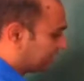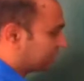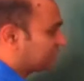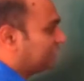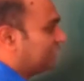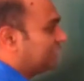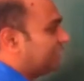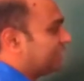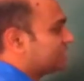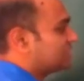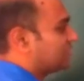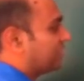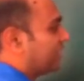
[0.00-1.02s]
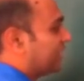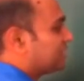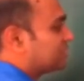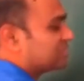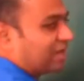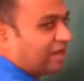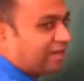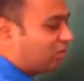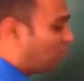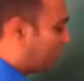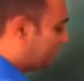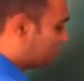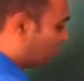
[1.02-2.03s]
Yes. Next, x and
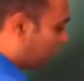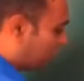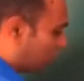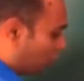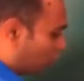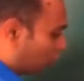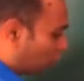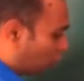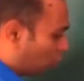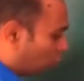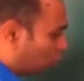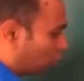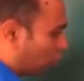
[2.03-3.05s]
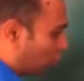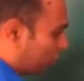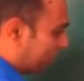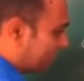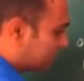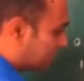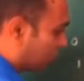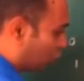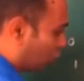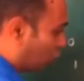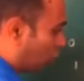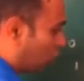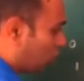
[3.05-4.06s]
y is what? True is
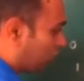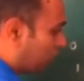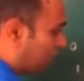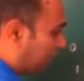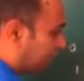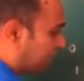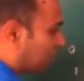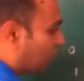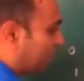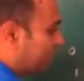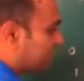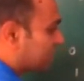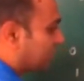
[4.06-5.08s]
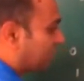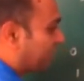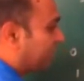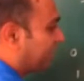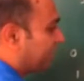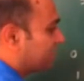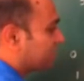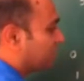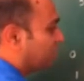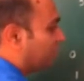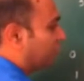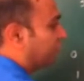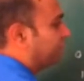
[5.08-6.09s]
true, otherwise it
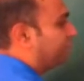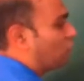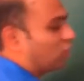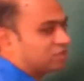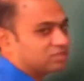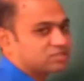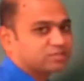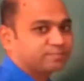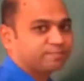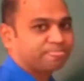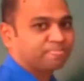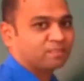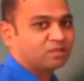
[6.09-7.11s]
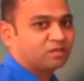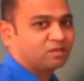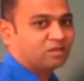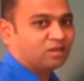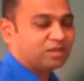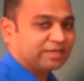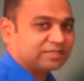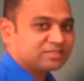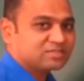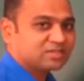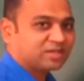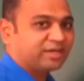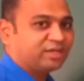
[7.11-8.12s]
is false. Let
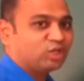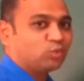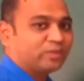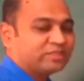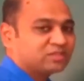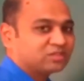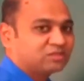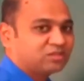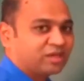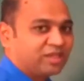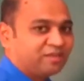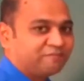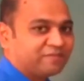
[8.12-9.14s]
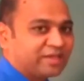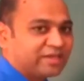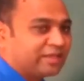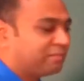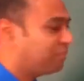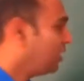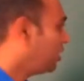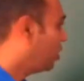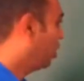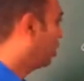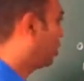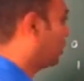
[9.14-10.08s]
us continue with three variable